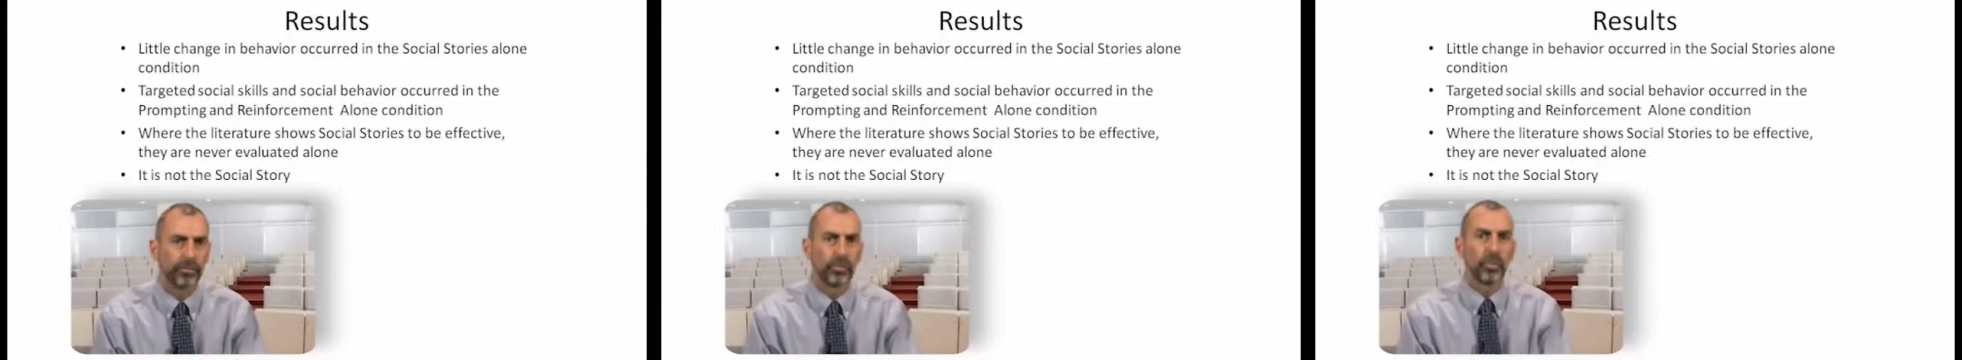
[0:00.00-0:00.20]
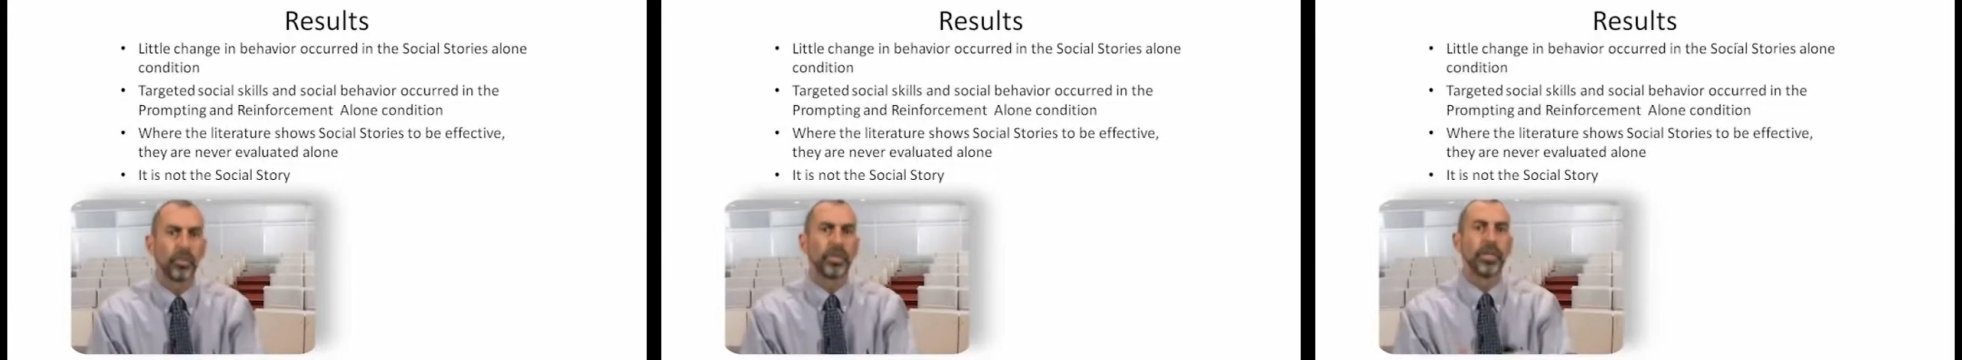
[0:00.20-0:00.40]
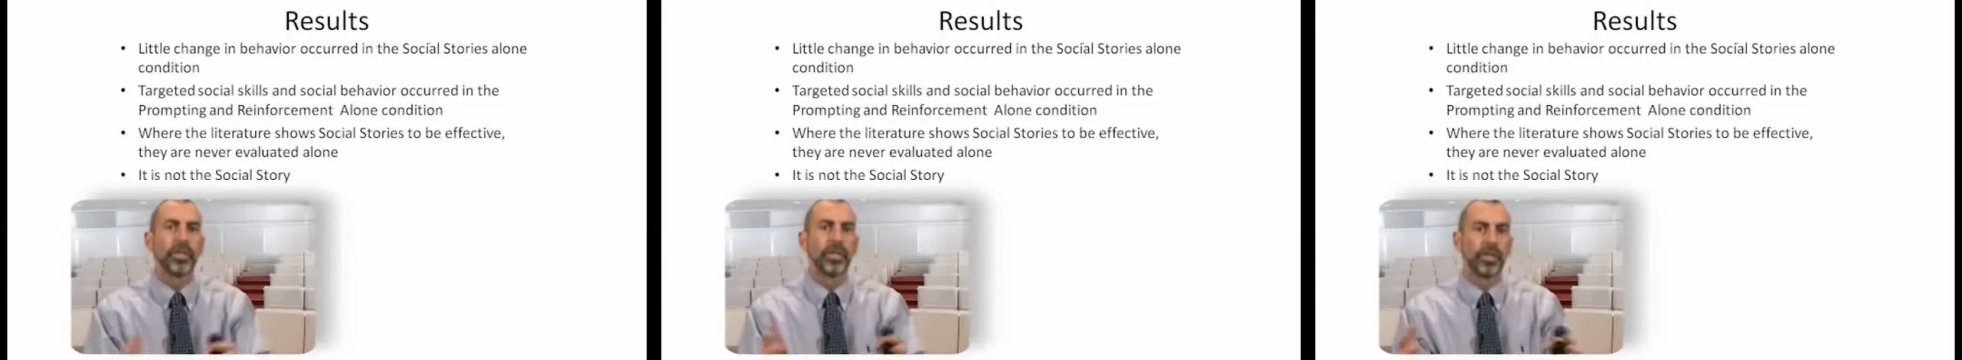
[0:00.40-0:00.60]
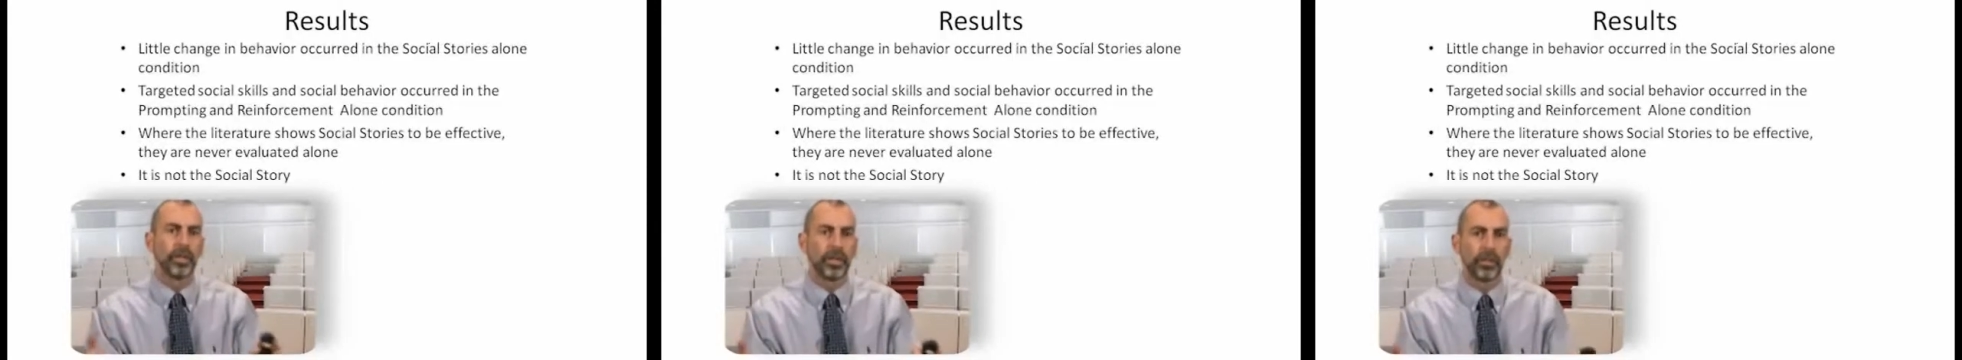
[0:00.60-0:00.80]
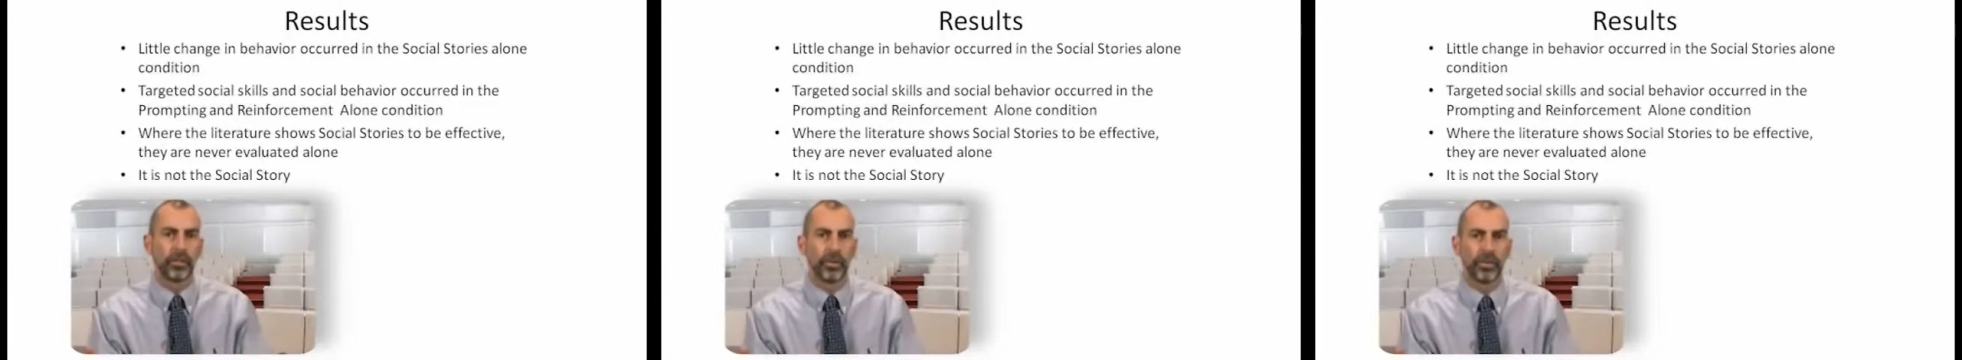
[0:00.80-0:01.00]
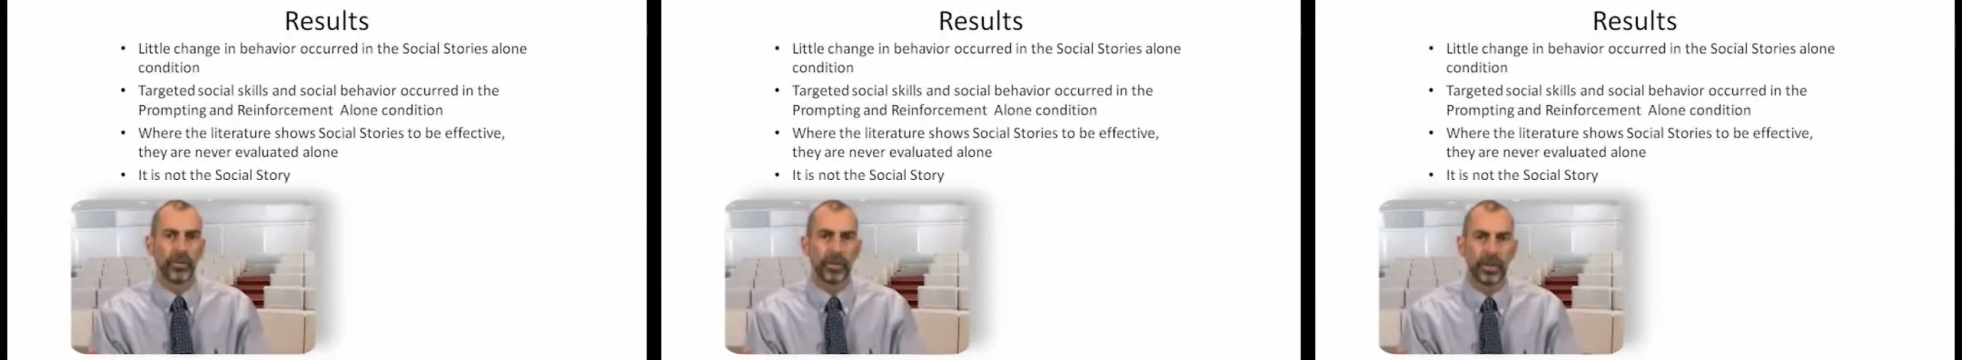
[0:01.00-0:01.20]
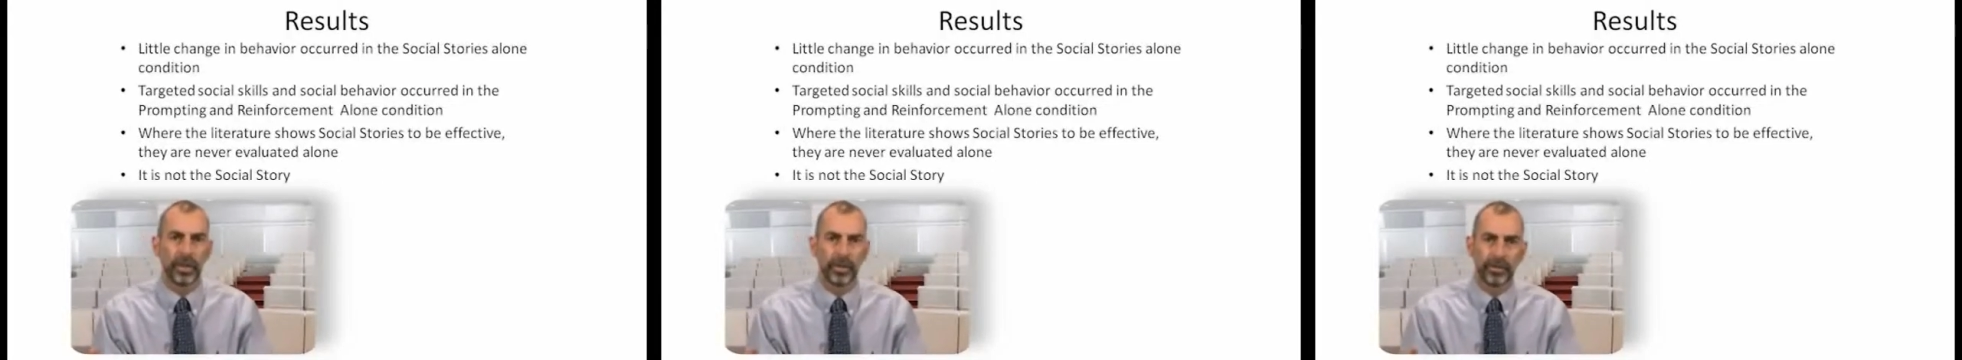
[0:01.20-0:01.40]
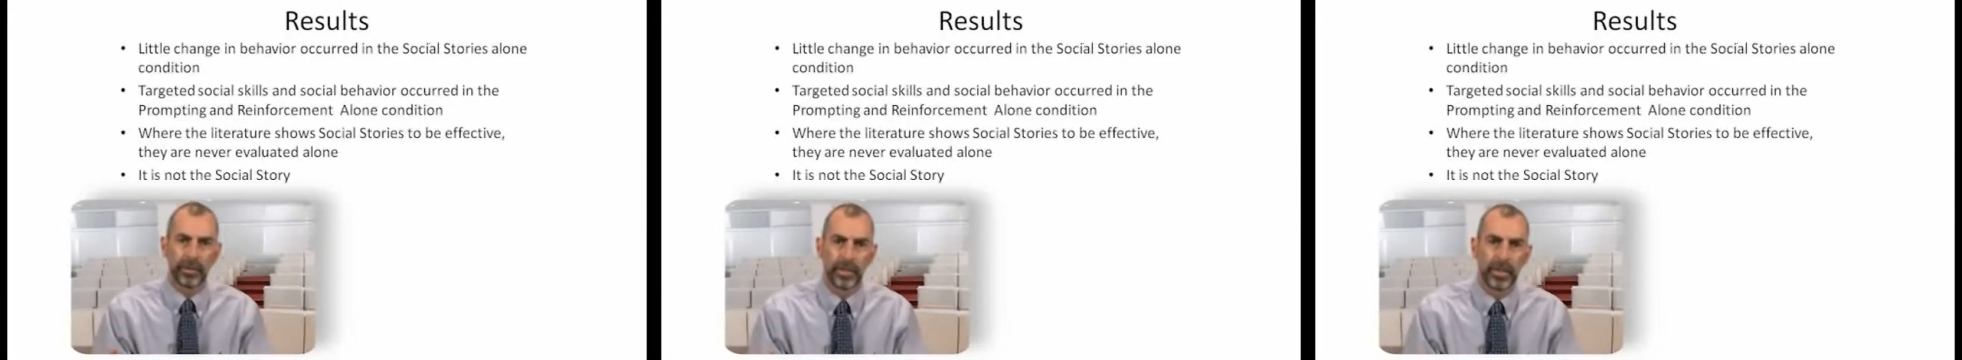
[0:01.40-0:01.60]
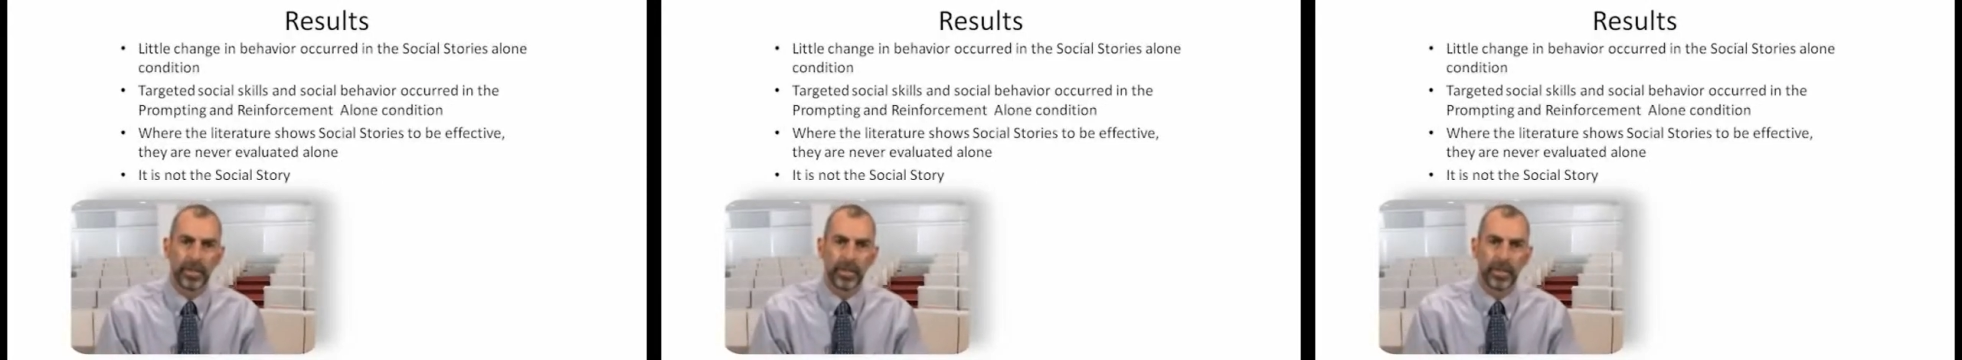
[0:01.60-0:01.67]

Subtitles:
routinely with your kids,